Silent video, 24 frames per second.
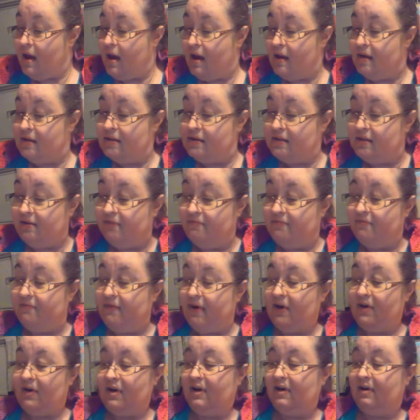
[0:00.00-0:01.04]
Some
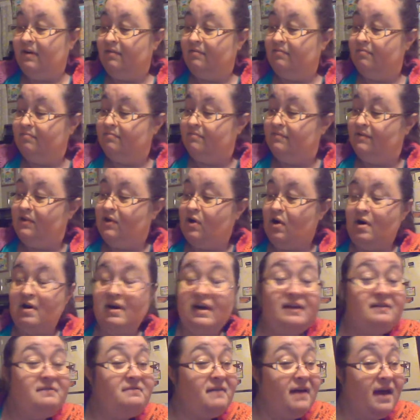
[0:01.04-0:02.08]
very
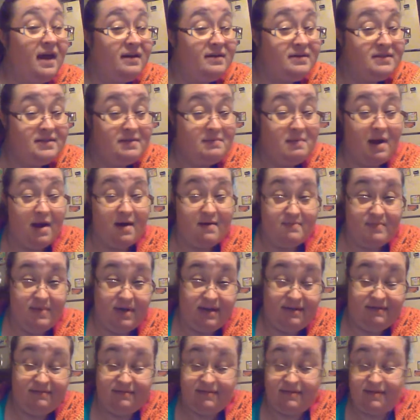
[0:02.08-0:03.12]
yarny facts about
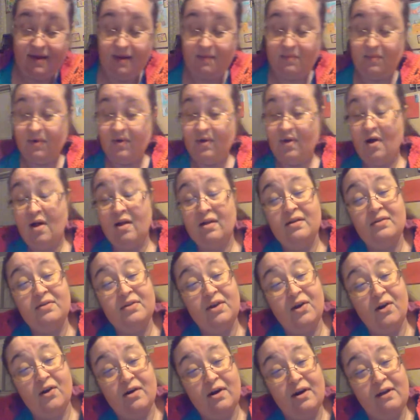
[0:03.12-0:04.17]
me. I'm going to call it the
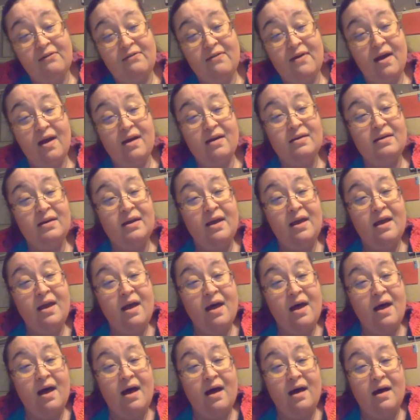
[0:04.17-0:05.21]
yarny fact.
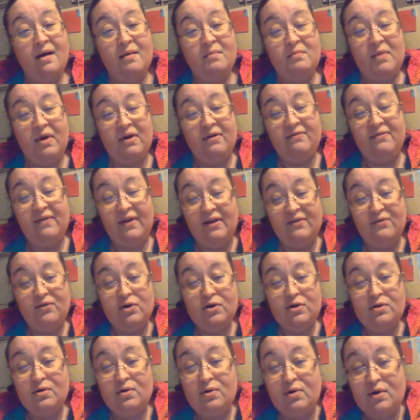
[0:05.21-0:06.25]
My favorite
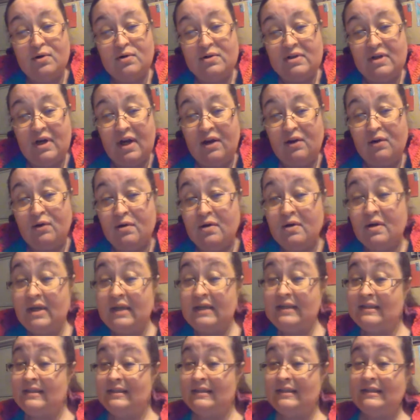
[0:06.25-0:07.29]
crochet hook
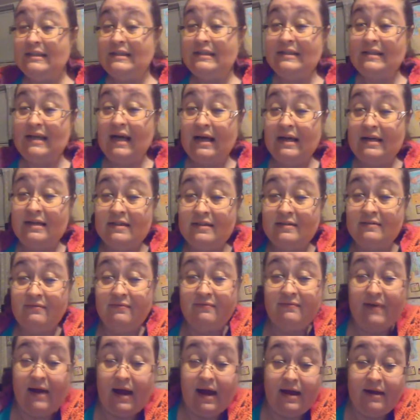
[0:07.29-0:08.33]
is the size
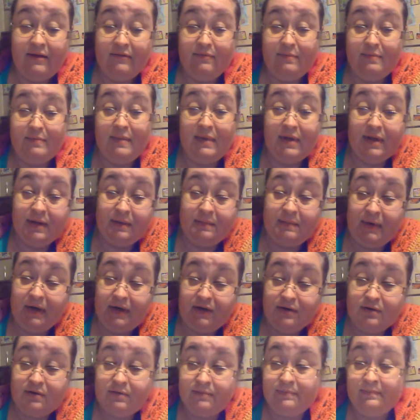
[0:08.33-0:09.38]

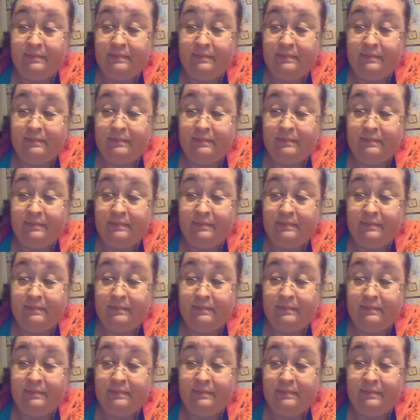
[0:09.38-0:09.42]
5mm.